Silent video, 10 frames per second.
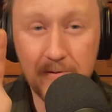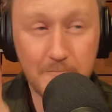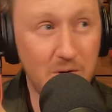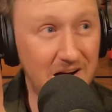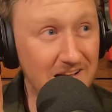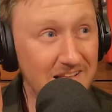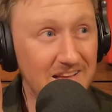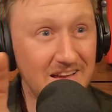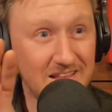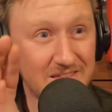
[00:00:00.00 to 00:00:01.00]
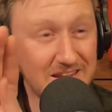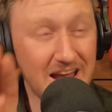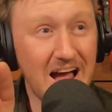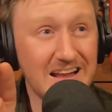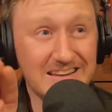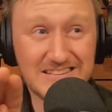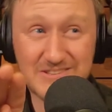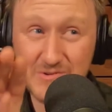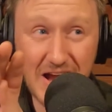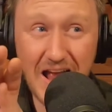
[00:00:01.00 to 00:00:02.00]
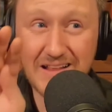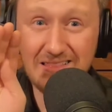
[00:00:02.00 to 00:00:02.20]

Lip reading: But the 90s are kind of